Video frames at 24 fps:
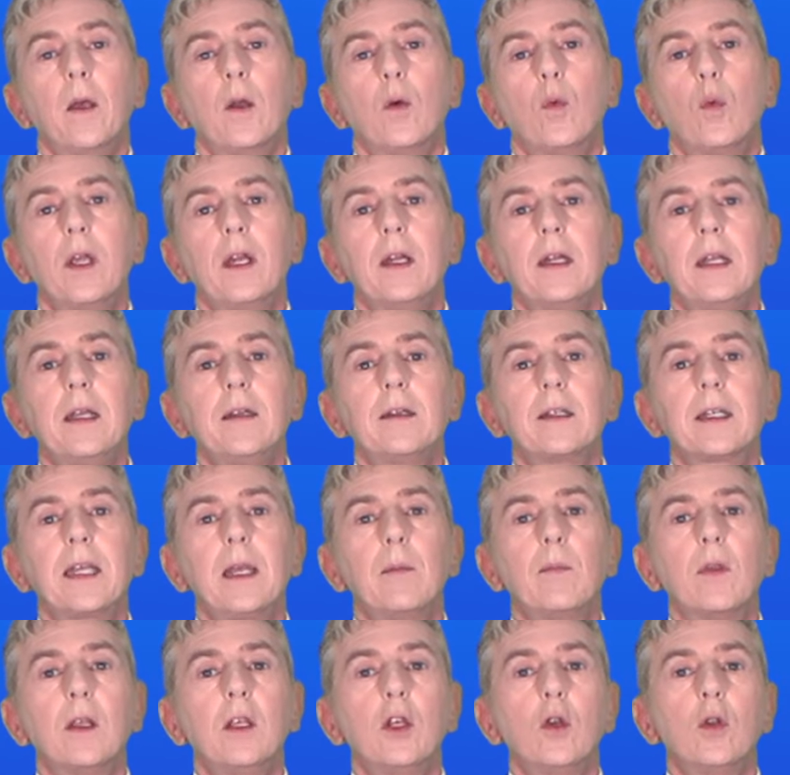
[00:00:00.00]
We need to
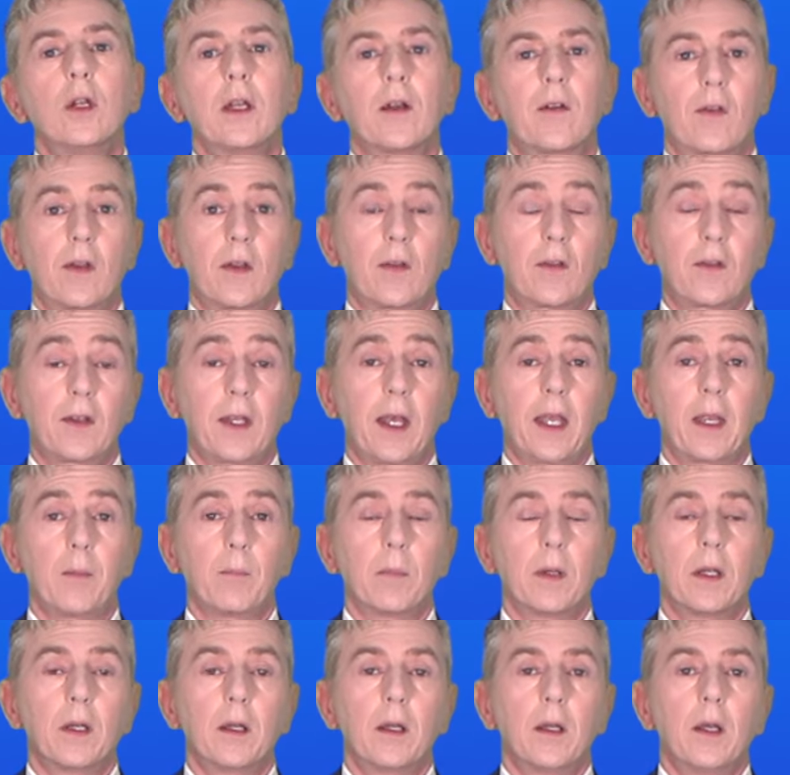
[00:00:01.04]
keep the units the same.